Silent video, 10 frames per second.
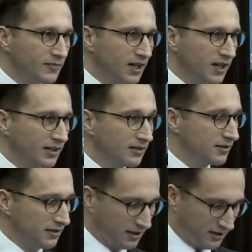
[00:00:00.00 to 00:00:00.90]
and
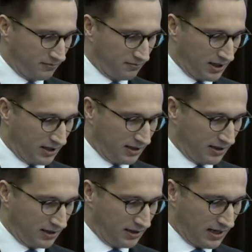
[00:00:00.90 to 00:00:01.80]

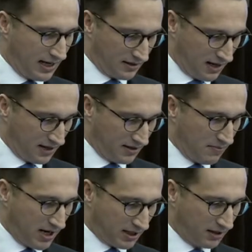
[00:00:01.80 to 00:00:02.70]
the
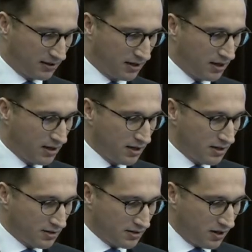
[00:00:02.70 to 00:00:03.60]
market.
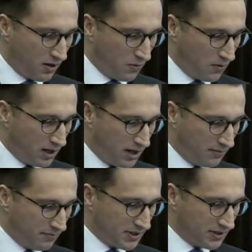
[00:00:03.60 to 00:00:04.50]
So
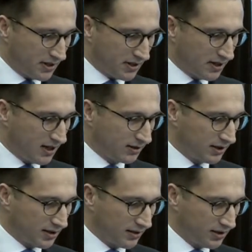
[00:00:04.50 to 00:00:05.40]

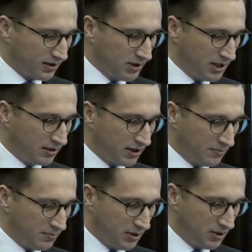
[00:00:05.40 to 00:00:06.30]
670 million
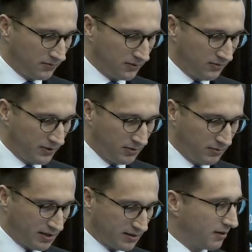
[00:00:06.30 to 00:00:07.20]
IPO of Nova
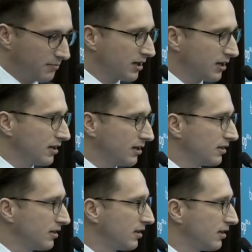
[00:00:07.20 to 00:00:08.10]
Ljubljanska Banka
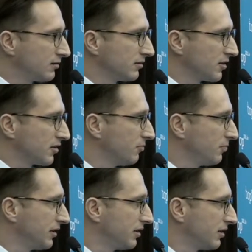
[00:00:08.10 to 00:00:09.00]

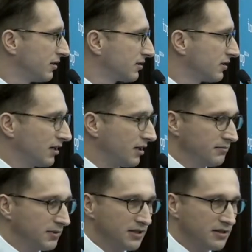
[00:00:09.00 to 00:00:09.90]
completed
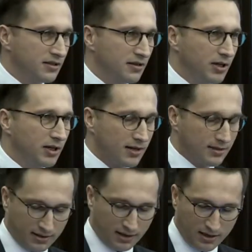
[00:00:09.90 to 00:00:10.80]
in December
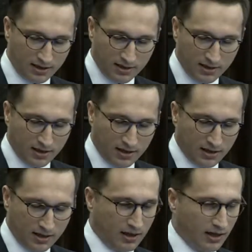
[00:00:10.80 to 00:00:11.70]
last year.
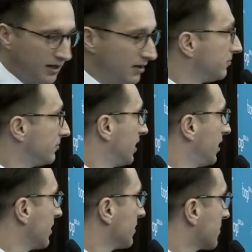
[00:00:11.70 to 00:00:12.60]

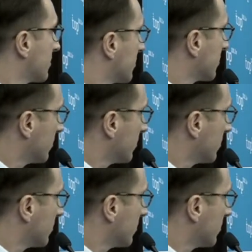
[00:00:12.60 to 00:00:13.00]
Let's